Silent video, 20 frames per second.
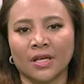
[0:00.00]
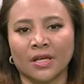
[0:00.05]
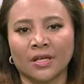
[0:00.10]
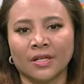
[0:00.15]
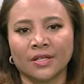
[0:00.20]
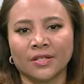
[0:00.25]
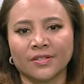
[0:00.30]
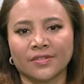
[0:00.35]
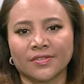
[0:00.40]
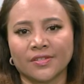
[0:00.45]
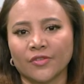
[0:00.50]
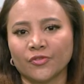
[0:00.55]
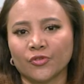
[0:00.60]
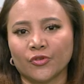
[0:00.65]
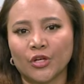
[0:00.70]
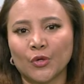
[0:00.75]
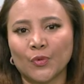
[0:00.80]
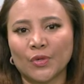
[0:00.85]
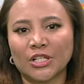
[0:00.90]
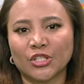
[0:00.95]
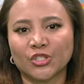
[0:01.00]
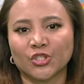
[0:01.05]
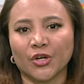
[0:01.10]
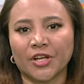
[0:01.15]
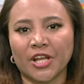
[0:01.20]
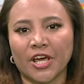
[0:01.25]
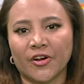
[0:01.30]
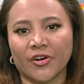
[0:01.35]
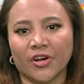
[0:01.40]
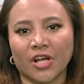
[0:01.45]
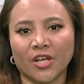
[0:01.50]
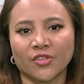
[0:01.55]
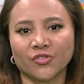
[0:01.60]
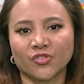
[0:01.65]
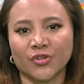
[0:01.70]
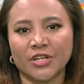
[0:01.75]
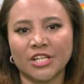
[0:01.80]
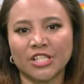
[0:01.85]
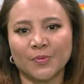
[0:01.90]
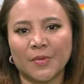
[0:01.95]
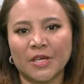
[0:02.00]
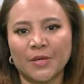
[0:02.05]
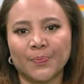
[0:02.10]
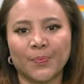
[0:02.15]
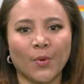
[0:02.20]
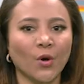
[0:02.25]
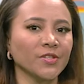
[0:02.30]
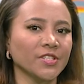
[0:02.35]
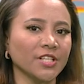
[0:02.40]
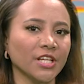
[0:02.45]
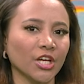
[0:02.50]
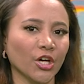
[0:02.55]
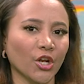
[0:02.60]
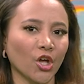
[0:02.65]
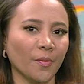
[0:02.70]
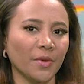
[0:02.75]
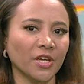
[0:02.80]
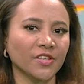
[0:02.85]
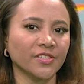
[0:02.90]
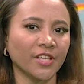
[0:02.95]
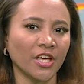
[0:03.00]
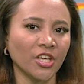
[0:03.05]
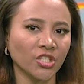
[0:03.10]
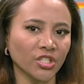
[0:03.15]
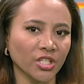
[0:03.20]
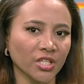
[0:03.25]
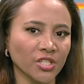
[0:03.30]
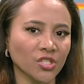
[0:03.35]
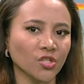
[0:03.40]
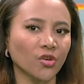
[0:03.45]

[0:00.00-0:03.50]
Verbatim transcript: South Korea will join other countries by imposing economic sanctions on